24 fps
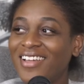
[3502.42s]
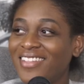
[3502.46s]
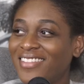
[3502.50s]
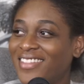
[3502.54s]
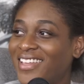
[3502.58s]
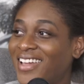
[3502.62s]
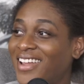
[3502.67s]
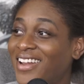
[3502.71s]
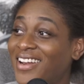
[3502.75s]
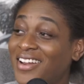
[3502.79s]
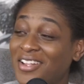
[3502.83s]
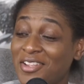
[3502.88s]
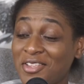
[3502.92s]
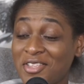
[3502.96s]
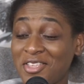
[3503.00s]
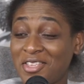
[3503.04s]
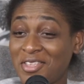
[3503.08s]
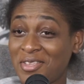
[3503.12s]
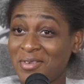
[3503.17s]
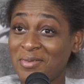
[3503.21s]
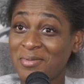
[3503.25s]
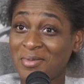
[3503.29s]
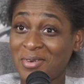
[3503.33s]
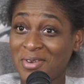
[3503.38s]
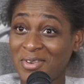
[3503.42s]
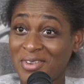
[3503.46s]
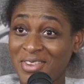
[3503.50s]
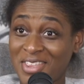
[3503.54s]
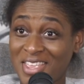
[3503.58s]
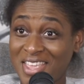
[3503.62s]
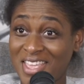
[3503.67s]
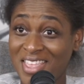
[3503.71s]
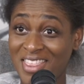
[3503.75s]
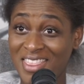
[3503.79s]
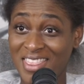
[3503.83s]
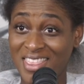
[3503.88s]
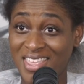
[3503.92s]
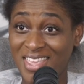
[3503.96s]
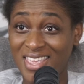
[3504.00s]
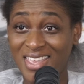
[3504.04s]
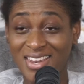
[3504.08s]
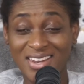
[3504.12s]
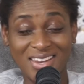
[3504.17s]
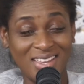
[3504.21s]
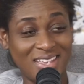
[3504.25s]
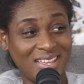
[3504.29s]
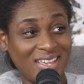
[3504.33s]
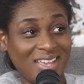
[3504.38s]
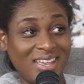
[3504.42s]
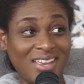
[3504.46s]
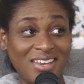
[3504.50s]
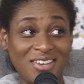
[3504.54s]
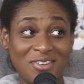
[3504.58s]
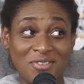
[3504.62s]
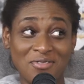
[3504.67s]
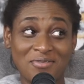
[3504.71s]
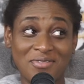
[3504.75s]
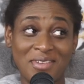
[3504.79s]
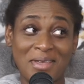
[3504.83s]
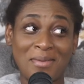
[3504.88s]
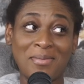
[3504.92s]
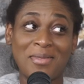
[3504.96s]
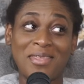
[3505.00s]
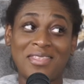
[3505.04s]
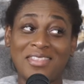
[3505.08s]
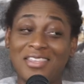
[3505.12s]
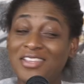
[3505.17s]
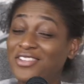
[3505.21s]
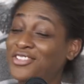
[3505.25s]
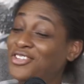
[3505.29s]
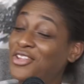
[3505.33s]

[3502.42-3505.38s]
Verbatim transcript: that you are an athlete and your family thinks